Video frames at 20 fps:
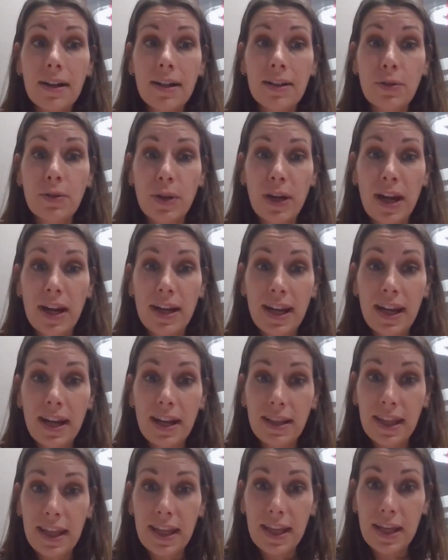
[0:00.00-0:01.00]

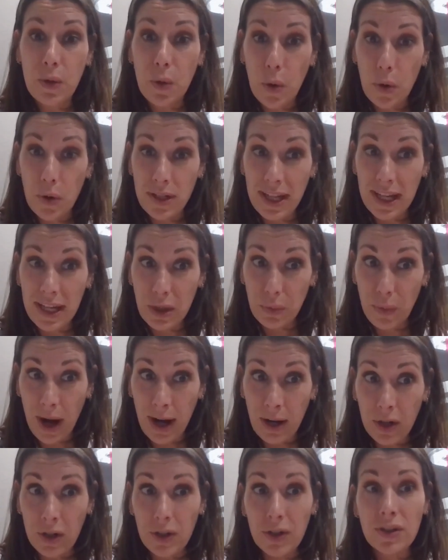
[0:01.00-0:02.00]
creating the core data
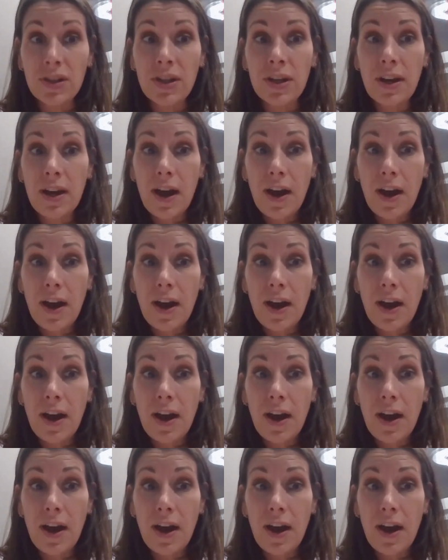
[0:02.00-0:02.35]
record